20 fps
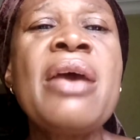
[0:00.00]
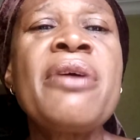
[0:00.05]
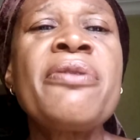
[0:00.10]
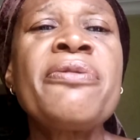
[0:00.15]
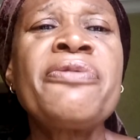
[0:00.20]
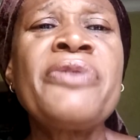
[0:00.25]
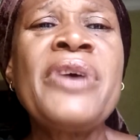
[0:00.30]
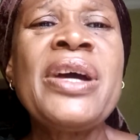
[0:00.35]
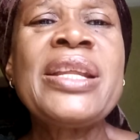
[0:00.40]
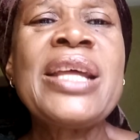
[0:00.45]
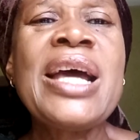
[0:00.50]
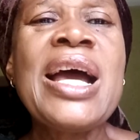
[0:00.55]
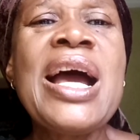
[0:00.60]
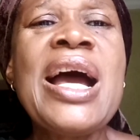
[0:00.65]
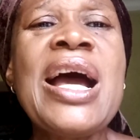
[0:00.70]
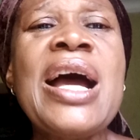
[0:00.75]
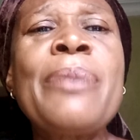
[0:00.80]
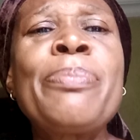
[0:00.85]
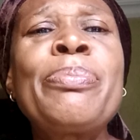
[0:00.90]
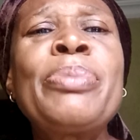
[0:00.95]

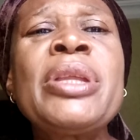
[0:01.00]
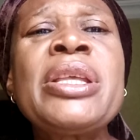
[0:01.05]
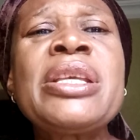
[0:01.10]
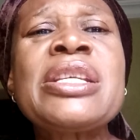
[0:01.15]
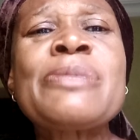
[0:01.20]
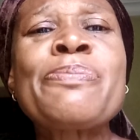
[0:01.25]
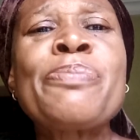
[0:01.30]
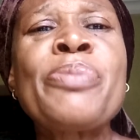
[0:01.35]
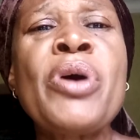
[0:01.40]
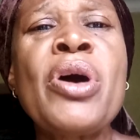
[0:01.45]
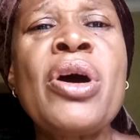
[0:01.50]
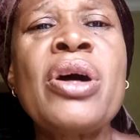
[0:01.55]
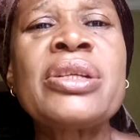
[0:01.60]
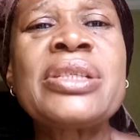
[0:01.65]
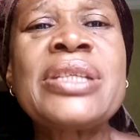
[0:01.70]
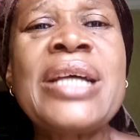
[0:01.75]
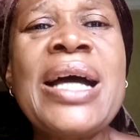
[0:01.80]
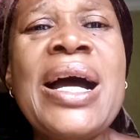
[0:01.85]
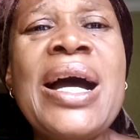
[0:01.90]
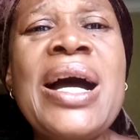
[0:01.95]
Father, please pour
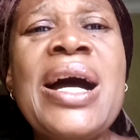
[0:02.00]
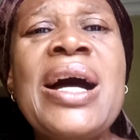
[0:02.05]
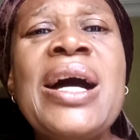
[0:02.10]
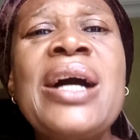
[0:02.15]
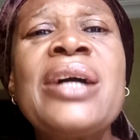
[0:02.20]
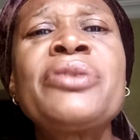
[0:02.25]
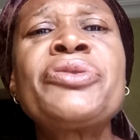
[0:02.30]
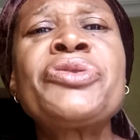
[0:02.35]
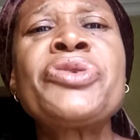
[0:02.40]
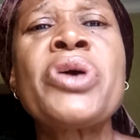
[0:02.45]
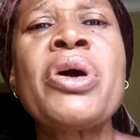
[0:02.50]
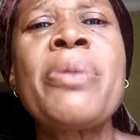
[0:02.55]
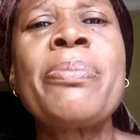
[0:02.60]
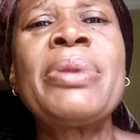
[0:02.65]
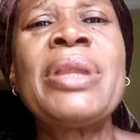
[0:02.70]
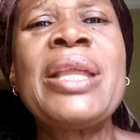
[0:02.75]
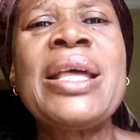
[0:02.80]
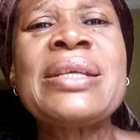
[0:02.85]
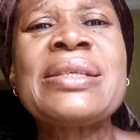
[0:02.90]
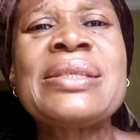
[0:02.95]
down your
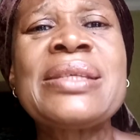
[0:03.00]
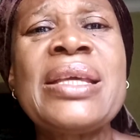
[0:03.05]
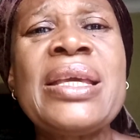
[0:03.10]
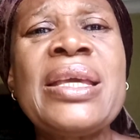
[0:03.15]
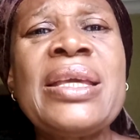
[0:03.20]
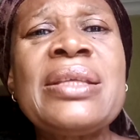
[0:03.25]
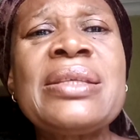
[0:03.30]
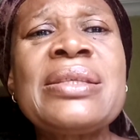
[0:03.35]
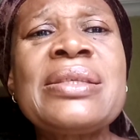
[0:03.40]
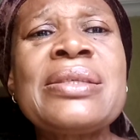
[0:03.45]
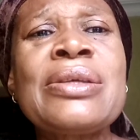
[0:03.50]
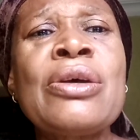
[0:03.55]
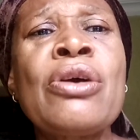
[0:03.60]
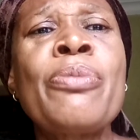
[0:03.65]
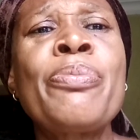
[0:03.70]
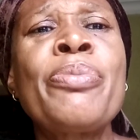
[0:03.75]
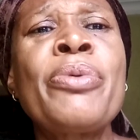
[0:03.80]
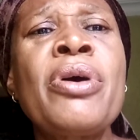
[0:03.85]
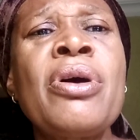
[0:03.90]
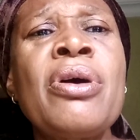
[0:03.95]
blessings
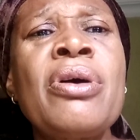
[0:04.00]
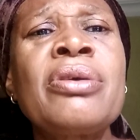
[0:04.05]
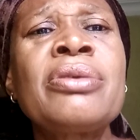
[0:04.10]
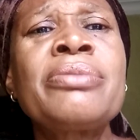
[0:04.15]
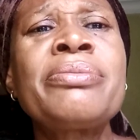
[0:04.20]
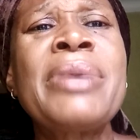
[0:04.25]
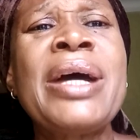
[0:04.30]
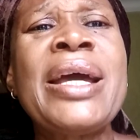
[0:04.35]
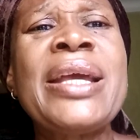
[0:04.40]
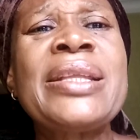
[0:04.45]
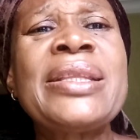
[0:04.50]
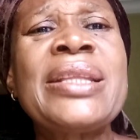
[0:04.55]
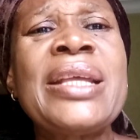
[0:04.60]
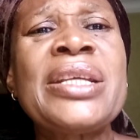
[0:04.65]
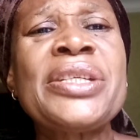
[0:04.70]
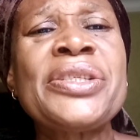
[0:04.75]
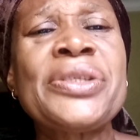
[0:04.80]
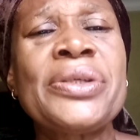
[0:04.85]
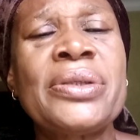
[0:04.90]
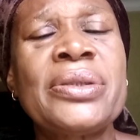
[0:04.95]
upon my
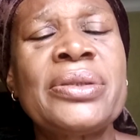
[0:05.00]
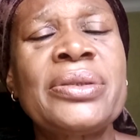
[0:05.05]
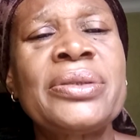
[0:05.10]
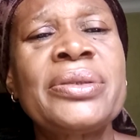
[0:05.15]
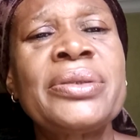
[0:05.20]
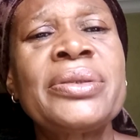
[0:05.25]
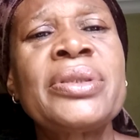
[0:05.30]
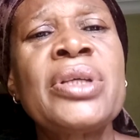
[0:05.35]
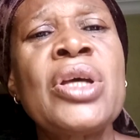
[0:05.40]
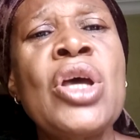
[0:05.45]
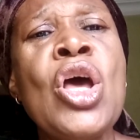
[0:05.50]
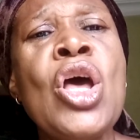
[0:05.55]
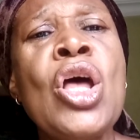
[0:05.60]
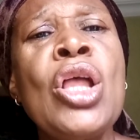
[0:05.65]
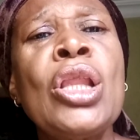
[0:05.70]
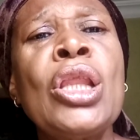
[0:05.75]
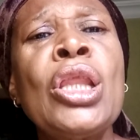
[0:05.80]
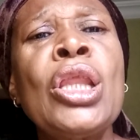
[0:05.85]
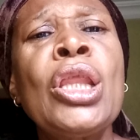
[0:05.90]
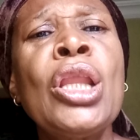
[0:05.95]
nation.
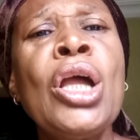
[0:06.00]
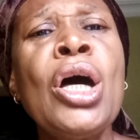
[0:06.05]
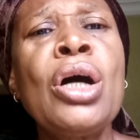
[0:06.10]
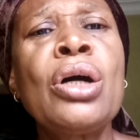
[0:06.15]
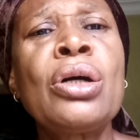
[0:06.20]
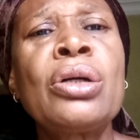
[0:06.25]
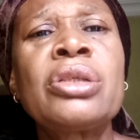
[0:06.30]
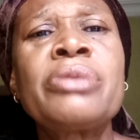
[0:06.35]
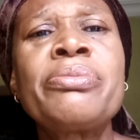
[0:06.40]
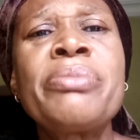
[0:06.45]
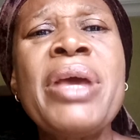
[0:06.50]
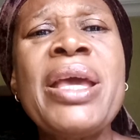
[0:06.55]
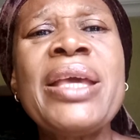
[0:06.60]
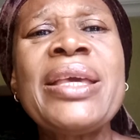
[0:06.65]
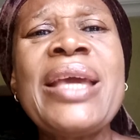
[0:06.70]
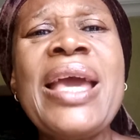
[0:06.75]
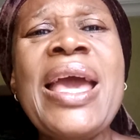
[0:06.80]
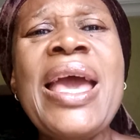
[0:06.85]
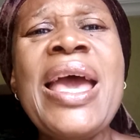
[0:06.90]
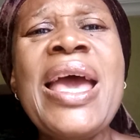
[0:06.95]
Lord,
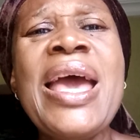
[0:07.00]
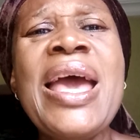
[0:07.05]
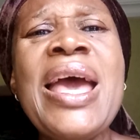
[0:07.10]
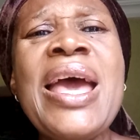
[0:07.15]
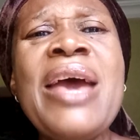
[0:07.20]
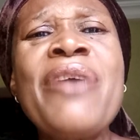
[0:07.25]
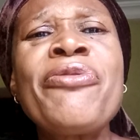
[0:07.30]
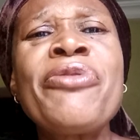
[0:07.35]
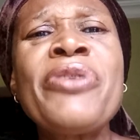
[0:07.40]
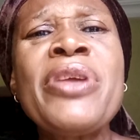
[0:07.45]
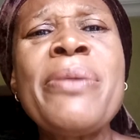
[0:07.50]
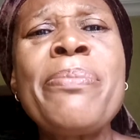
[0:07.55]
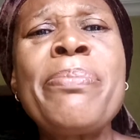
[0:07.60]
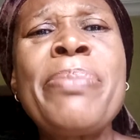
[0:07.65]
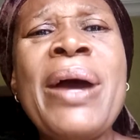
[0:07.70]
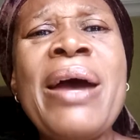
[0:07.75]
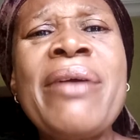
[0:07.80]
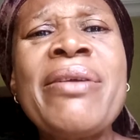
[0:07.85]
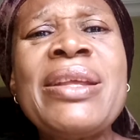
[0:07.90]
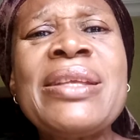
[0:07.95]
make every
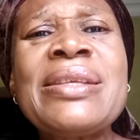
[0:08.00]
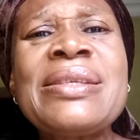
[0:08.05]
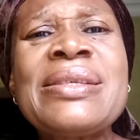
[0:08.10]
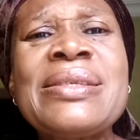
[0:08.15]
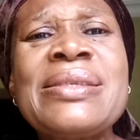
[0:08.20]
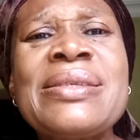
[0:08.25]
barren